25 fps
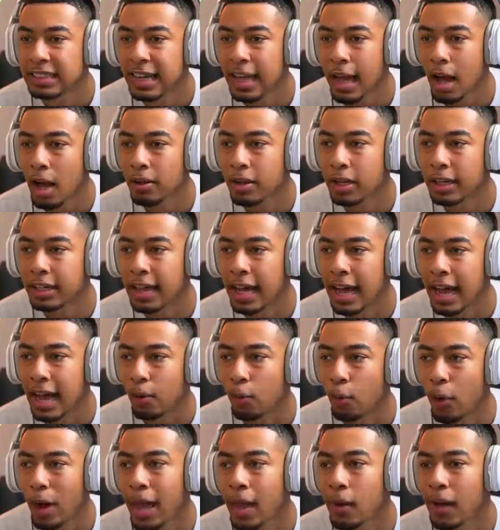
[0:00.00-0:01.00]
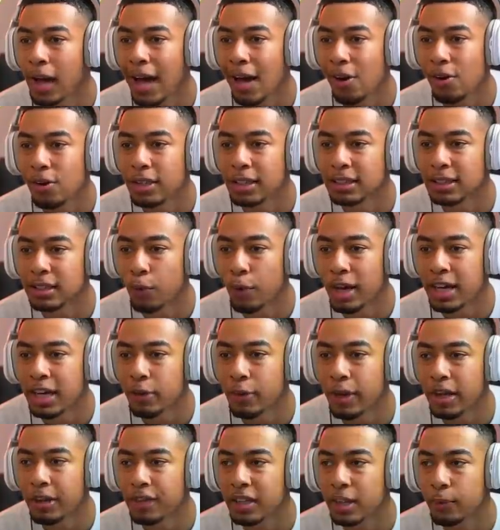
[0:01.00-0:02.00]
See, now I'm going to die. What? I don't understand where the
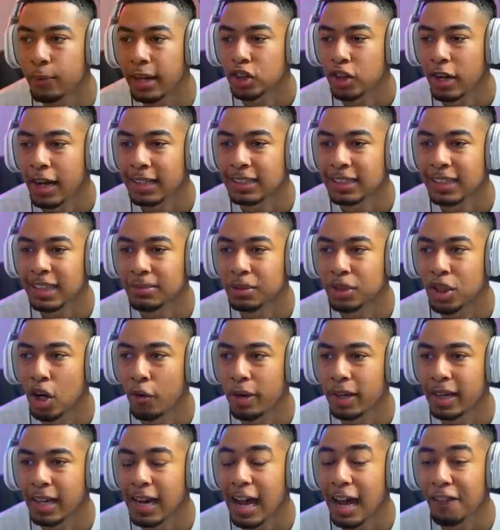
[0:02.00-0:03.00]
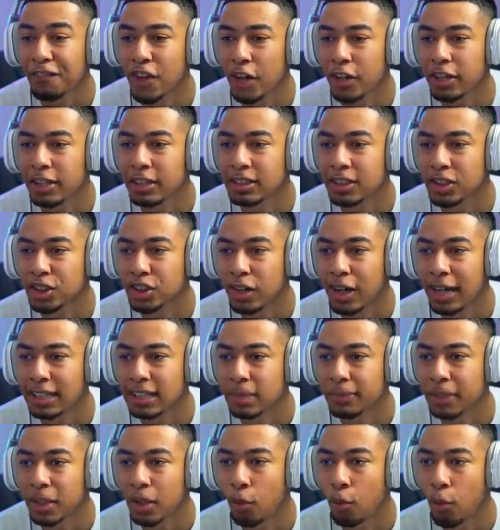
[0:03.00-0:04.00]
UAV went. Strike team's going in. I've not used a strike
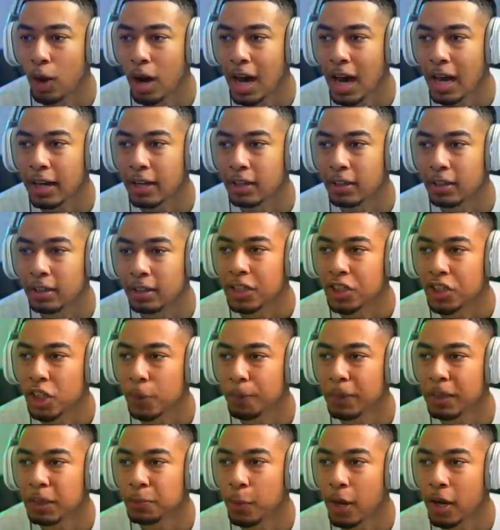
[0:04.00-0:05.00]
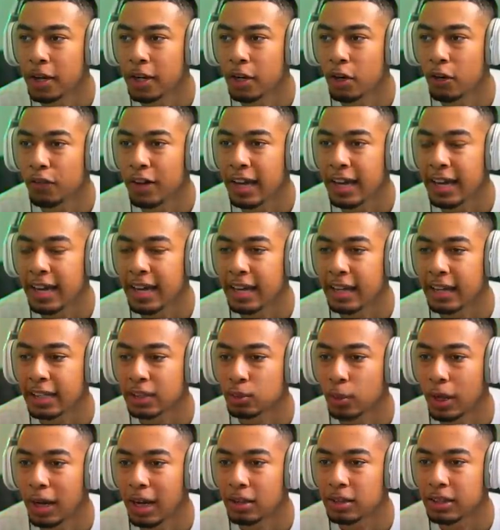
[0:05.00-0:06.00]
team in a while. He should be spawning over here.
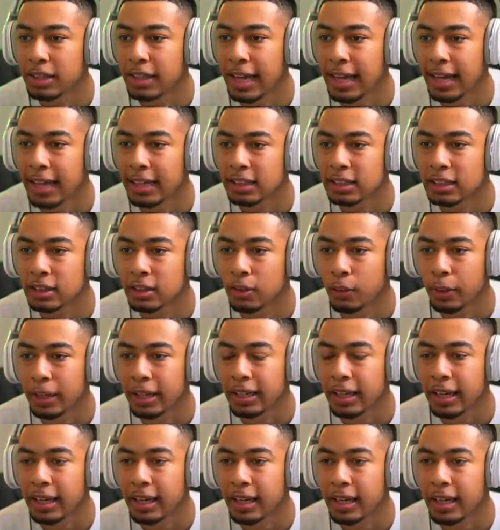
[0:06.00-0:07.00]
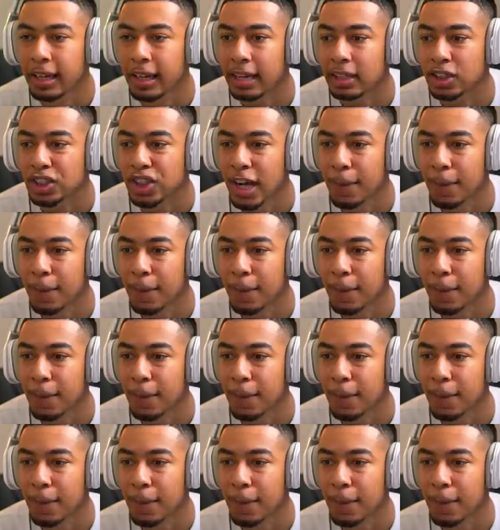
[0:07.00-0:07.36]
That's what I would guess. Wait, yeah, yeah.